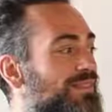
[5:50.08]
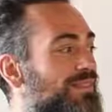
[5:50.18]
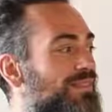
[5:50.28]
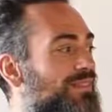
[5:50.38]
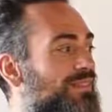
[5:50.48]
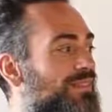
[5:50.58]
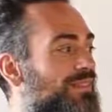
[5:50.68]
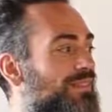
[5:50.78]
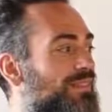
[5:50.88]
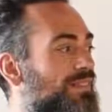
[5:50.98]

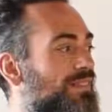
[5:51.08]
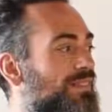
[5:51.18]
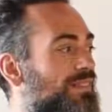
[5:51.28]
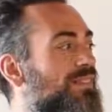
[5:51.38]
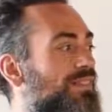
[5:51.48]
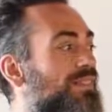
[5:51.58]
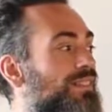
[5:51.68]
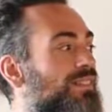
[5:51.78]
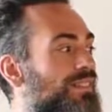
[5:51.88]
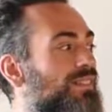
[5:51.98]

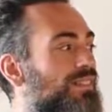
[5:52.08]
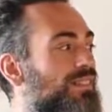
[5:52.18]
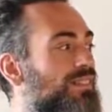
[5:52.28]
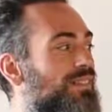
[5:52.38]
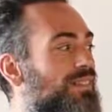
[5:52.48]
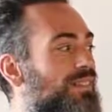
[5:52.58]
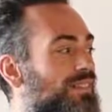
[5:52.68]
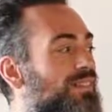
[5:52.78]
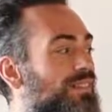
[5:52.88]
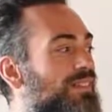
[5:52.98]

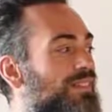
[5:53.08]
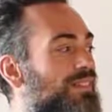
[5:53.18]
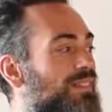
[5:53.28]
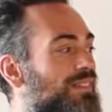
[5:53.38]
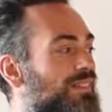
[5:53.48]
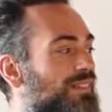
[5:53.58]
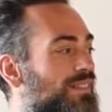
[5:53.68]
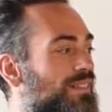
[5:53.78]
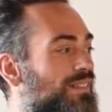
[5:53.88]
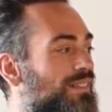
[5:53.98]

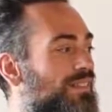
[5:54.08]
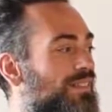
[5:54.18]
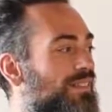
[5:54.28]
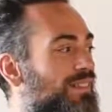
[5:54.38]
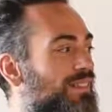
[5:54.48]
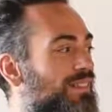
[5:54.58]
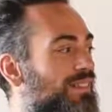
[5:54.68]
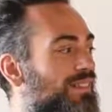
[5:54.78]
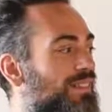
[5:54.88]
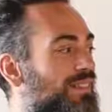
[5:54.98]

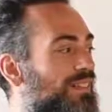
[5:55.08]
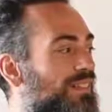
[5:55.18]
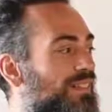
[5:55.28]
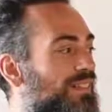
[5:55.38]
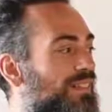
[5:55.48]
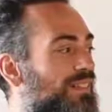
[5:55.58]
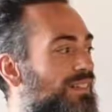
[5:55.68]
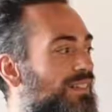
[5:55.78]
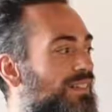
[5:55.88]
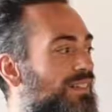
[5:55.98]

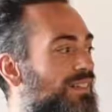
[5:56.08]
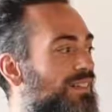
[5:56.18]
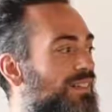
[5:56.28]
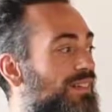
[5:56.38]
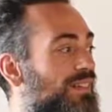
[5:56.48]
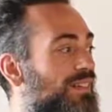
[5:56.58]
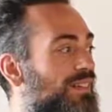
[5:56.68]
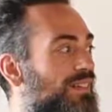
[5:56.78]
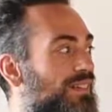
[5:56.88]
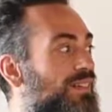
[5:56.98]

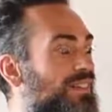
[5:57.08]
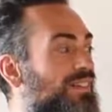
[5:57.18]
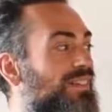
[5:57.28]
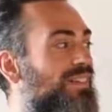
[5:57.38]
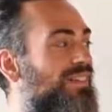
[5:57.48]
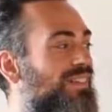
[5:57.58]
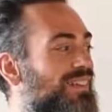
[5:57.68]
(silent)